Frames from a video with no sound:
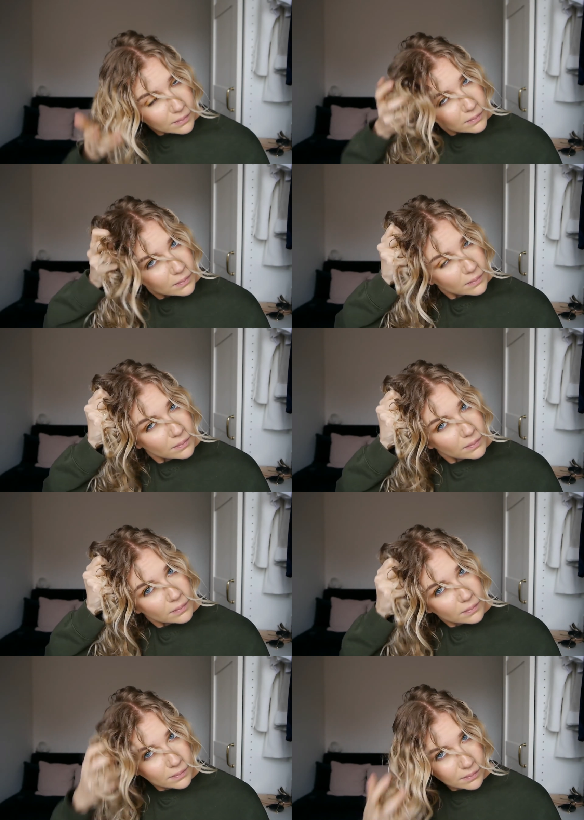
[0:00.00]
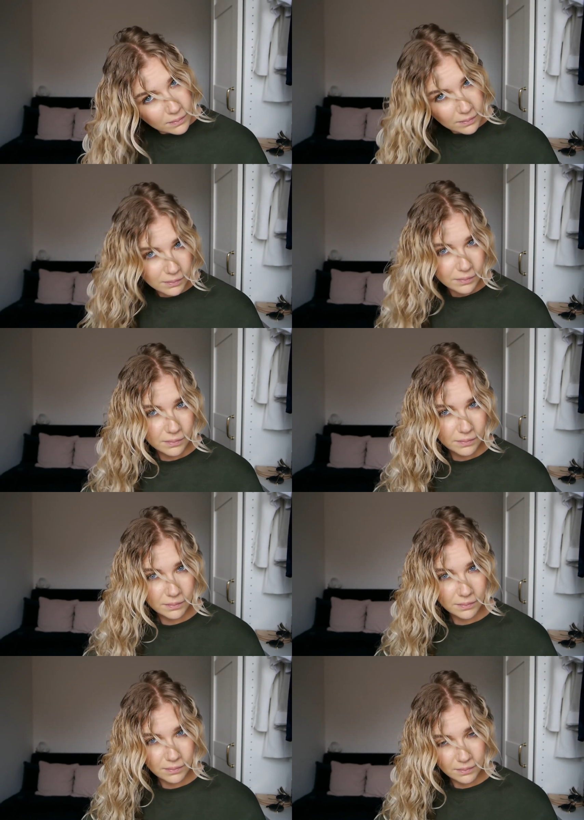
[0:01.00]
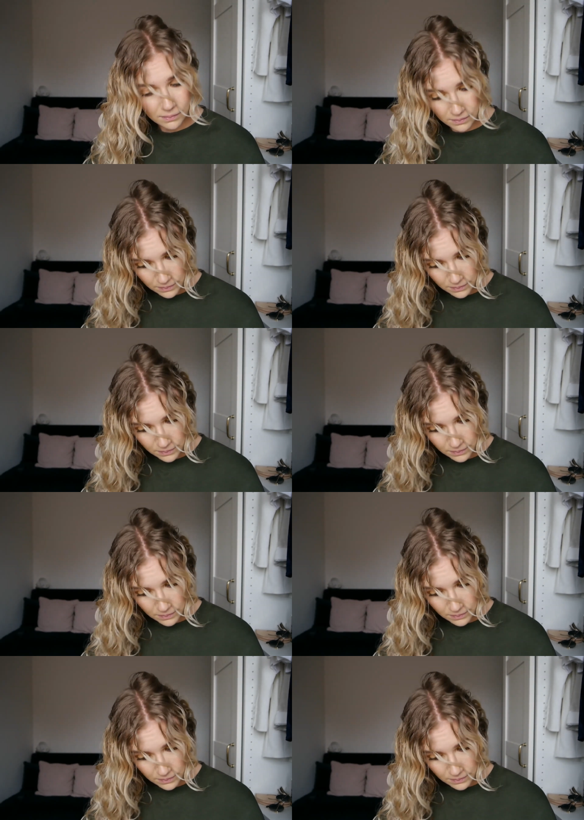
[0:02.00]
Nothing is said.